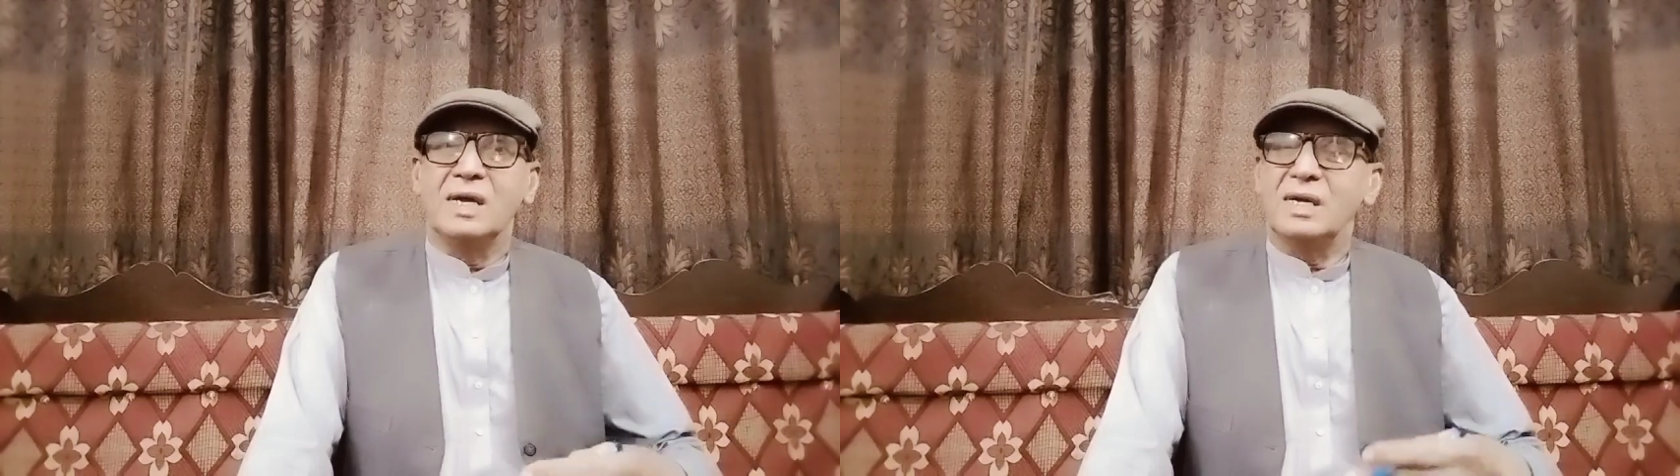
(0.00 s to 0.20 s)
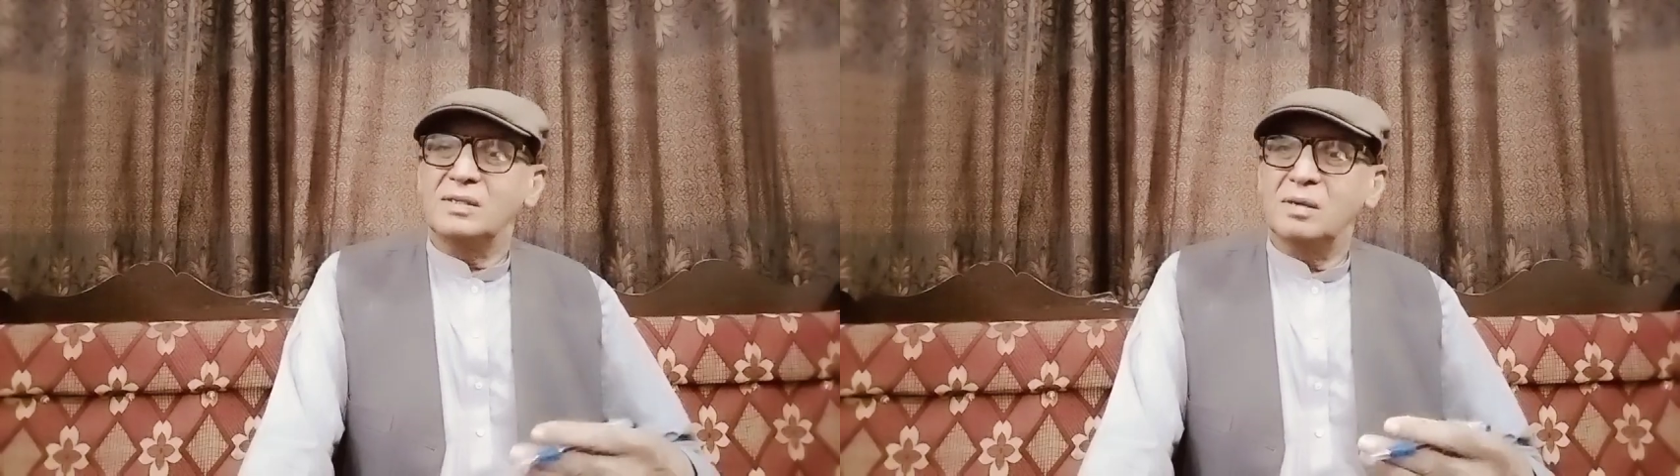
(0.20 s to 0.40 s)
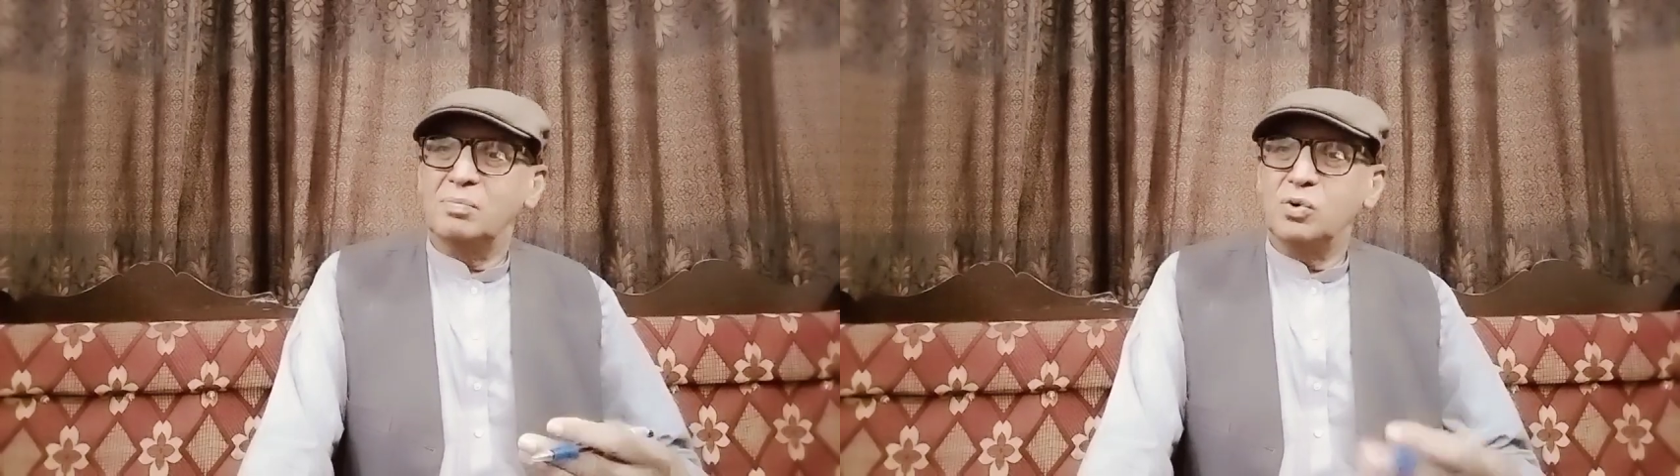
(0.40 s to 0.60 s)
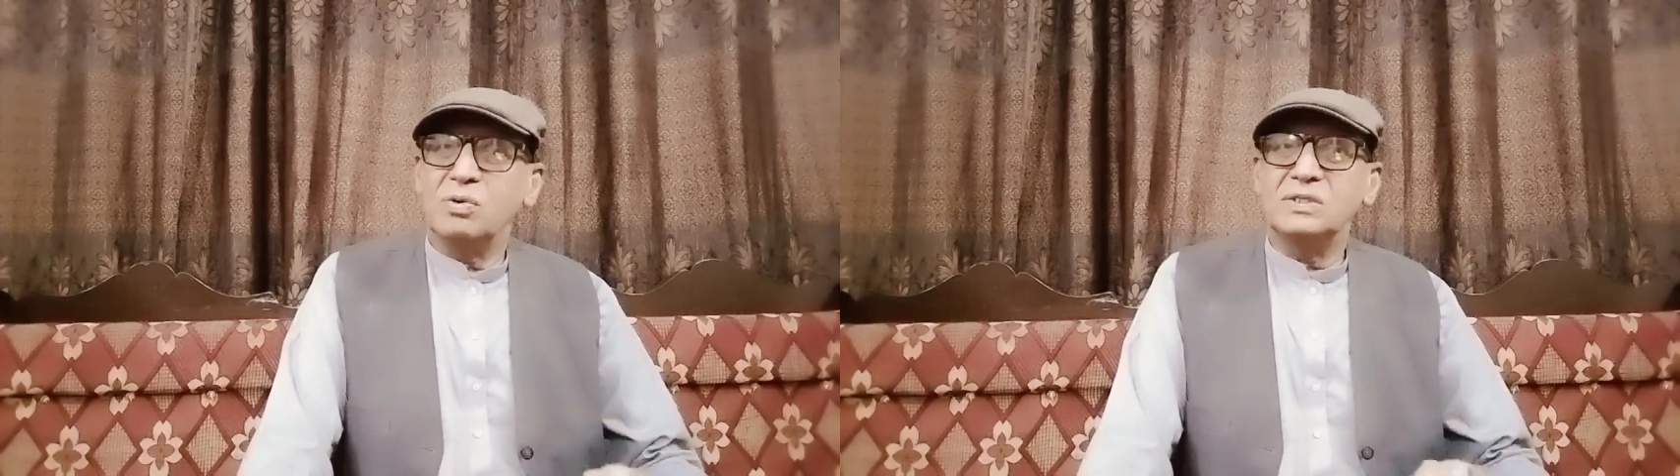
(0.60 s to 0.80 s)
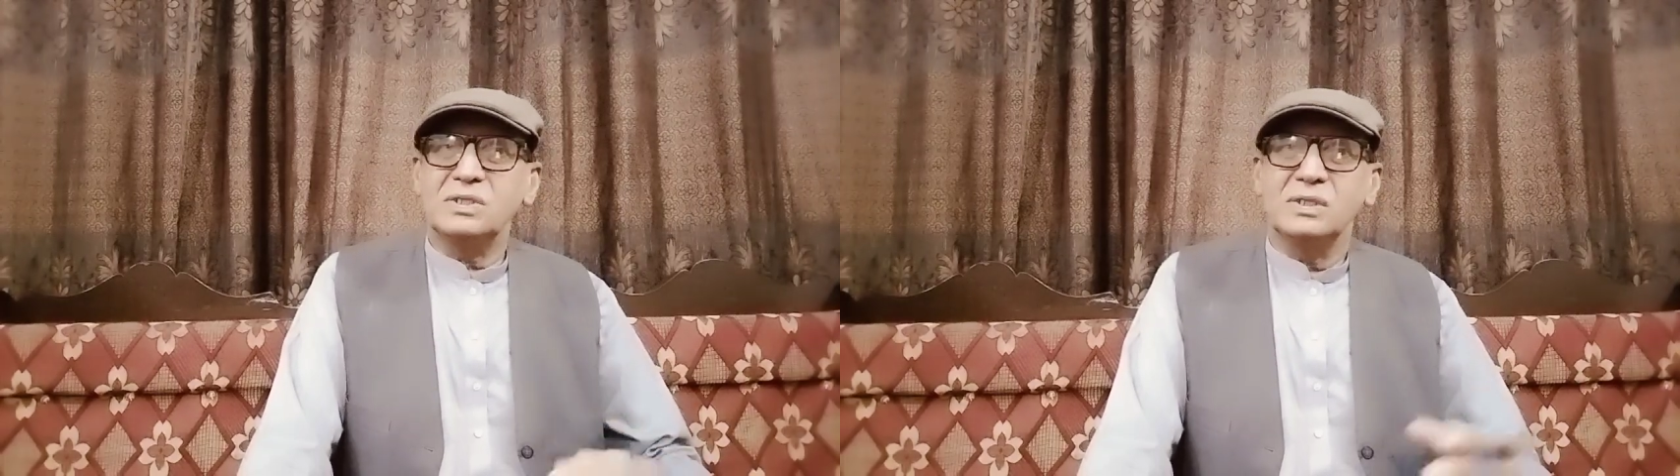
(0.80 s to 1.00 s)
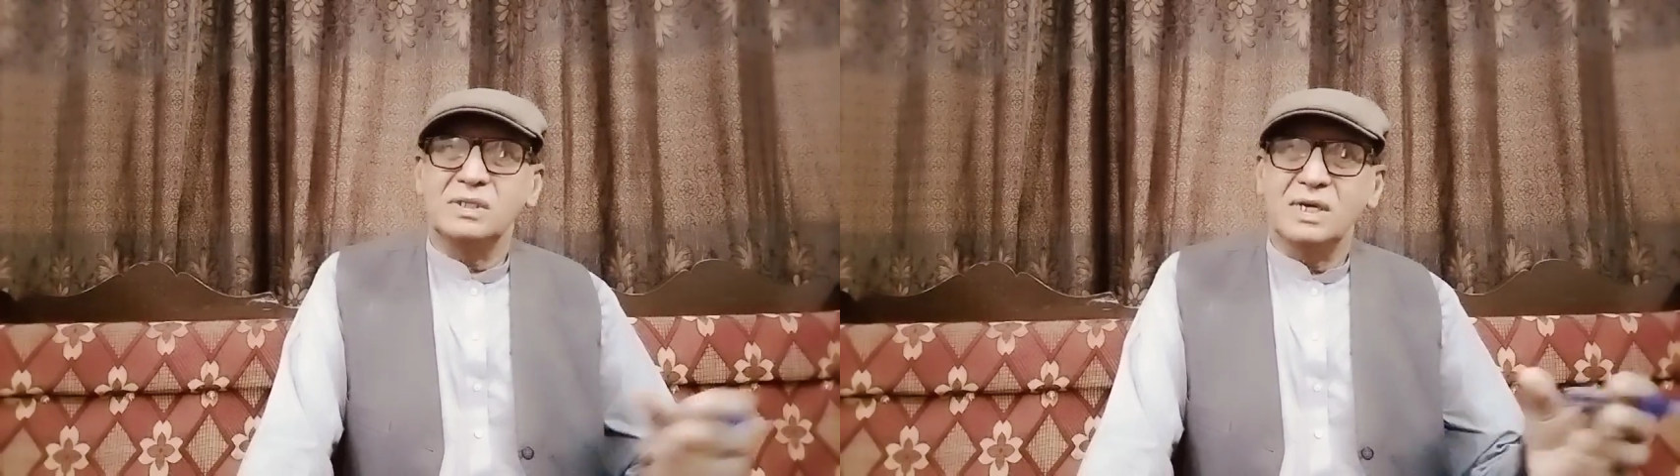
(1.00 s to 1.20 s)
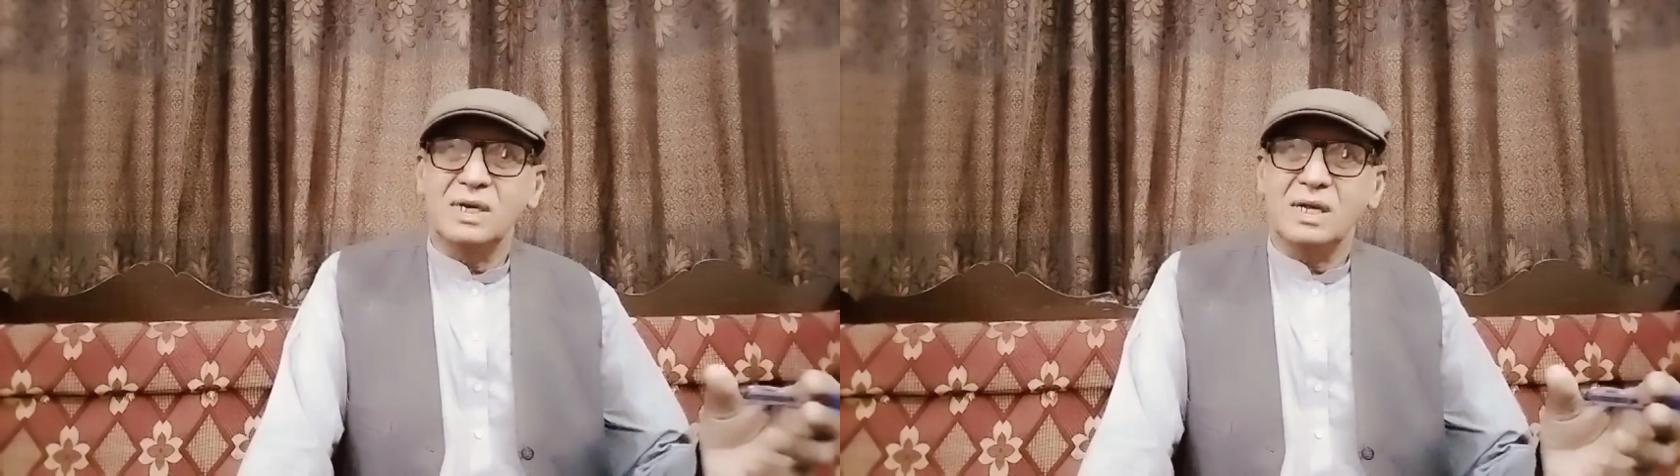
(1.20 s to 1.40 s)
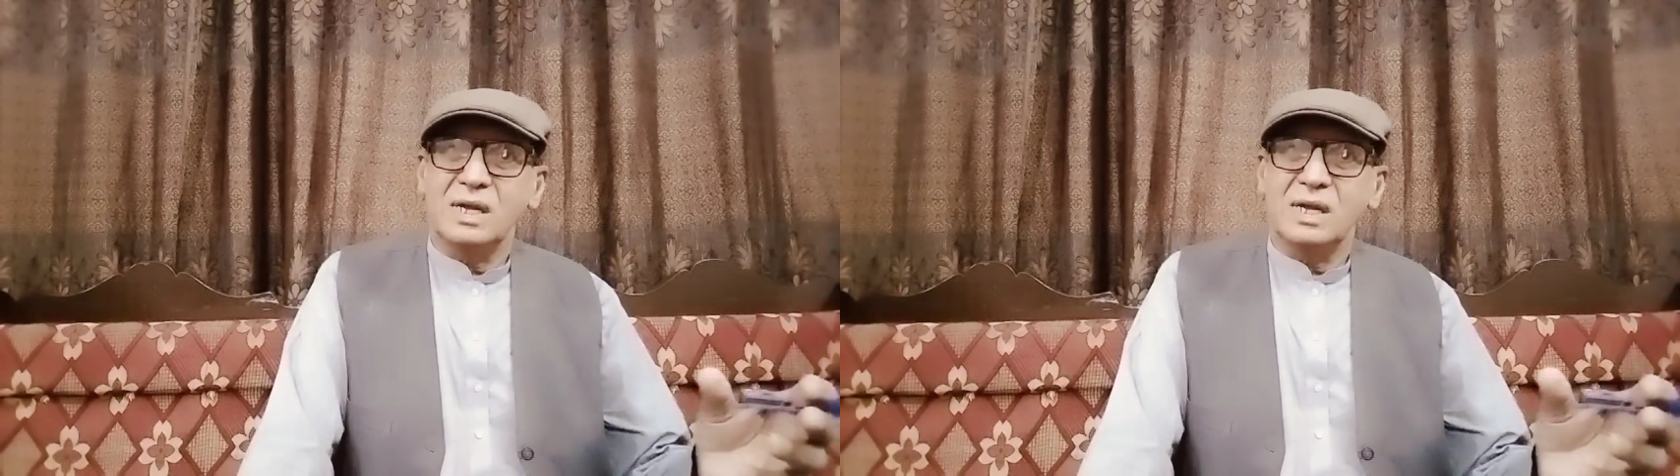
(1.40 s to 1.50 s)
and the mucus, they